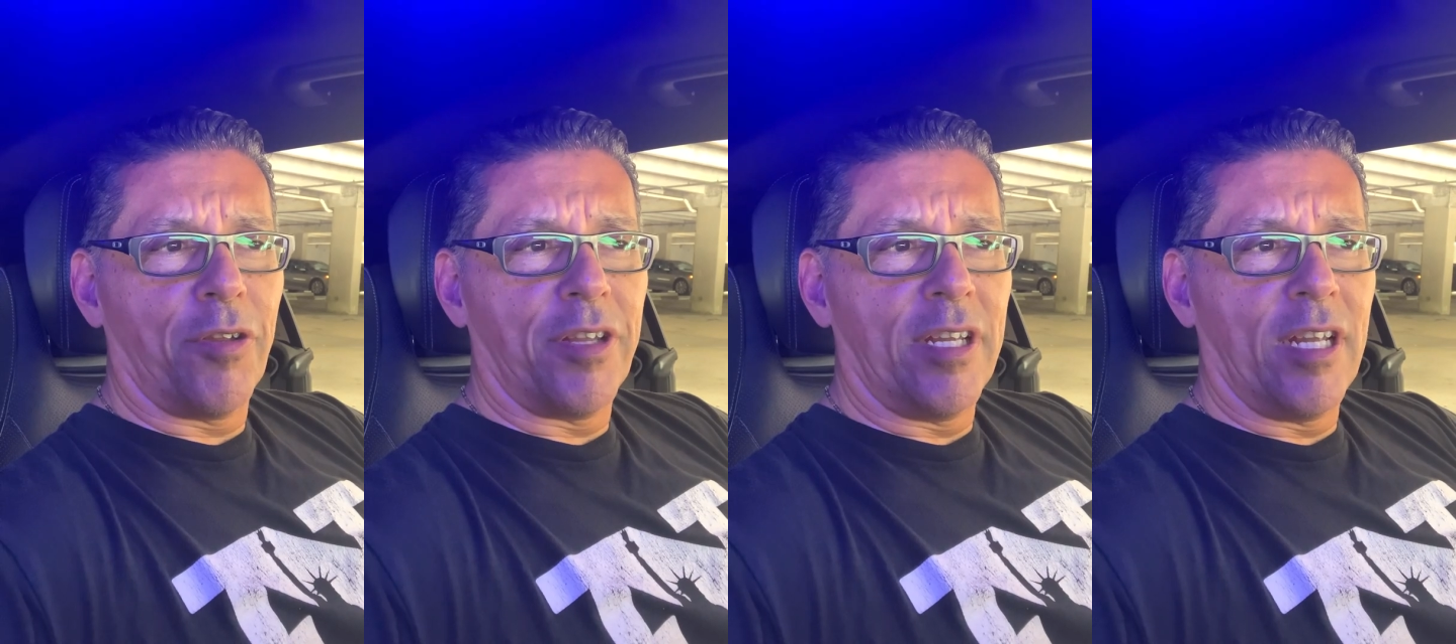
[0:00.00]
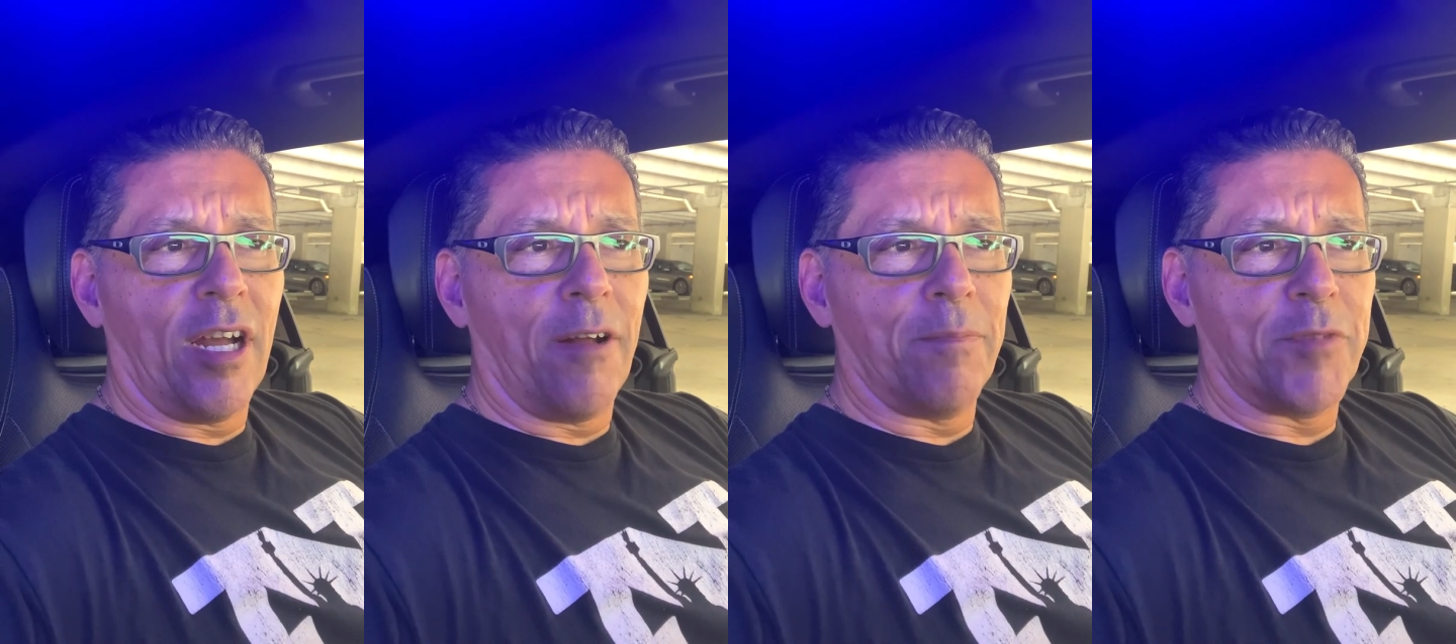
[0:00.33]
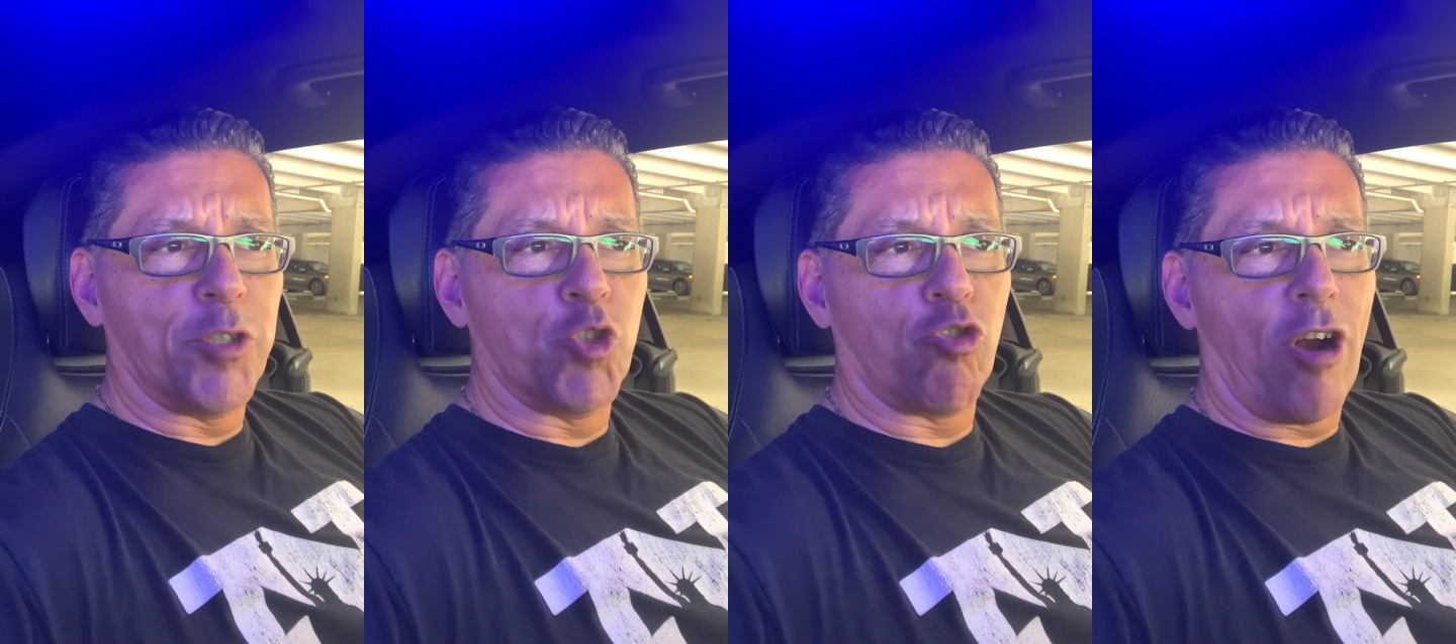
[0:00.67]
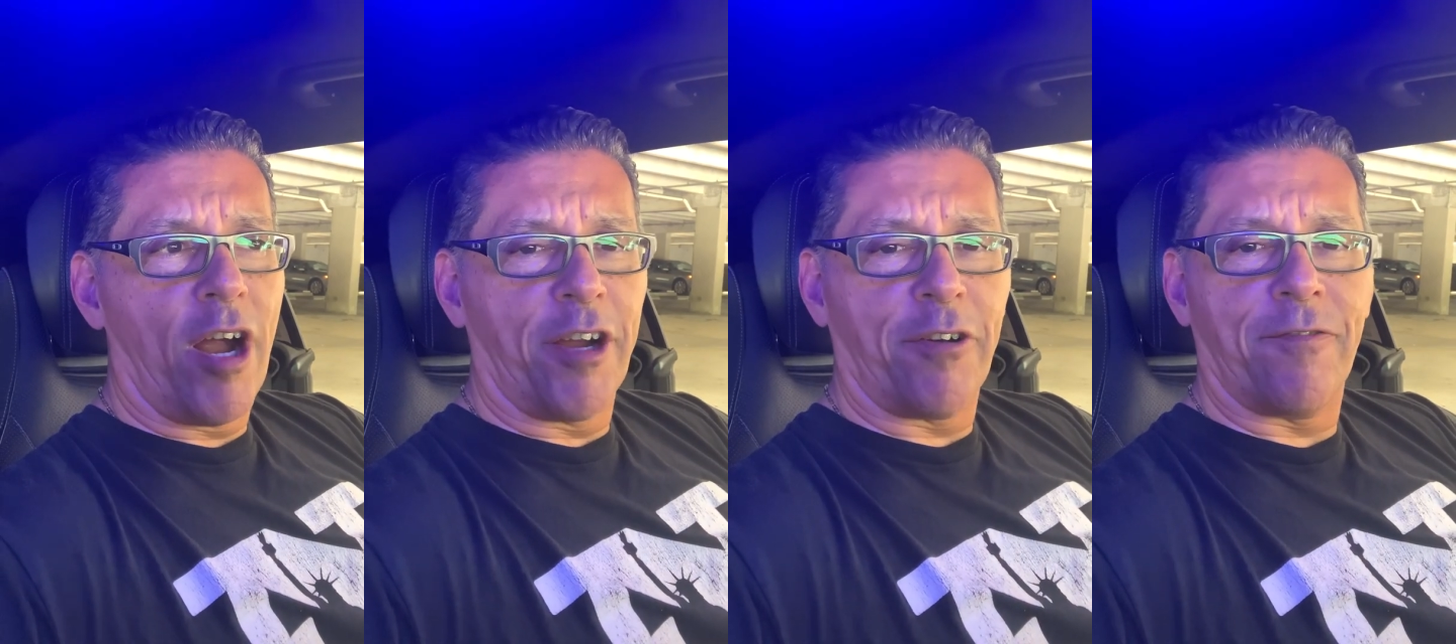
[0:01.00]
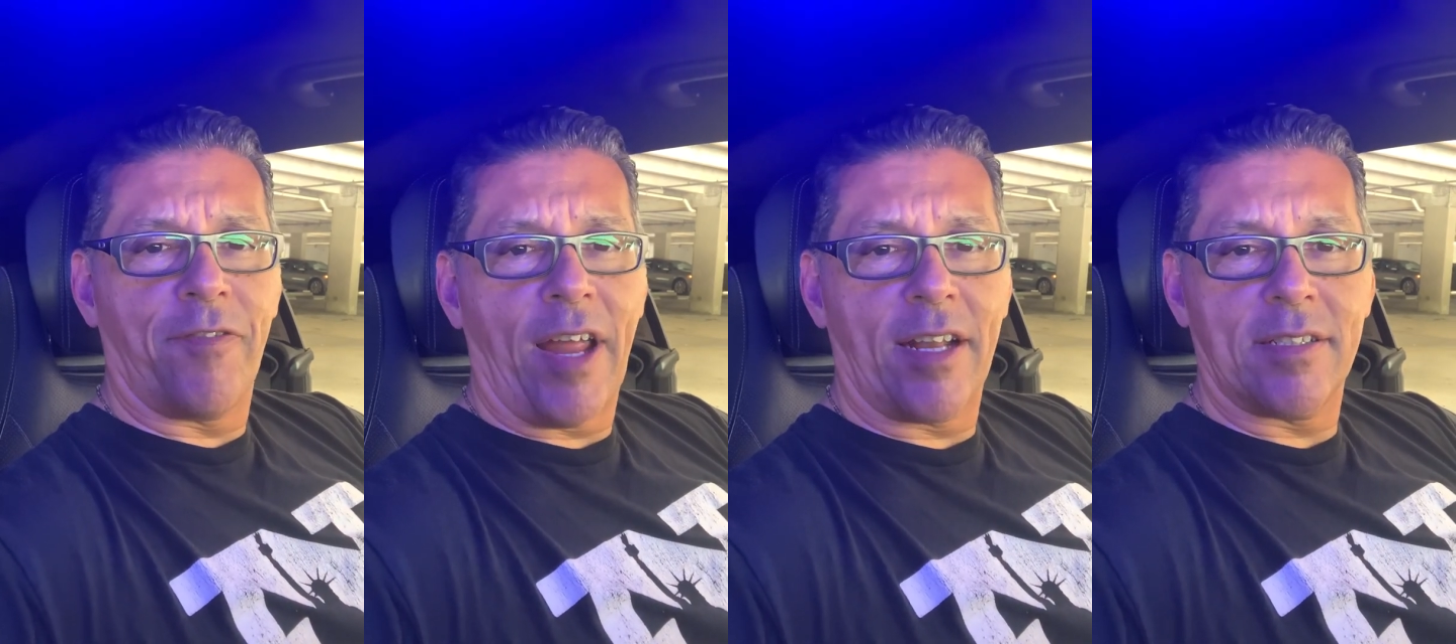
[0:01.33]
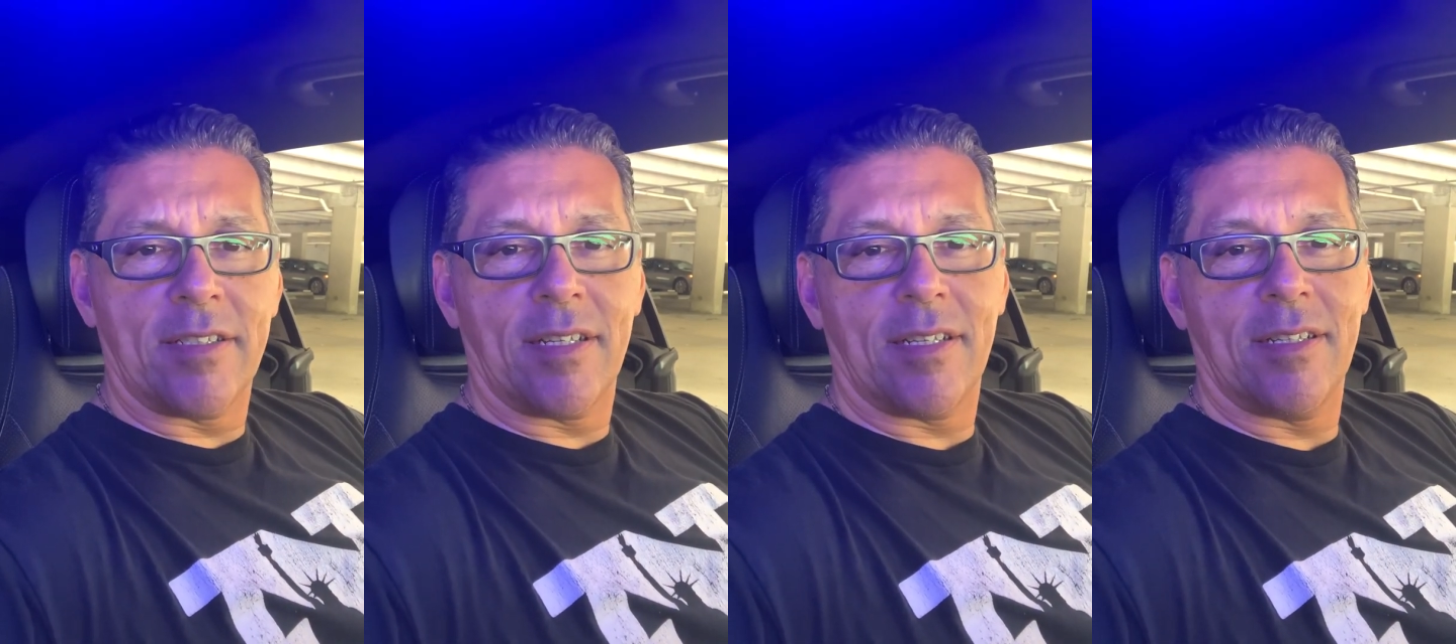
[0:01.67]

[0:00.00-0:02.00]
the dryer vent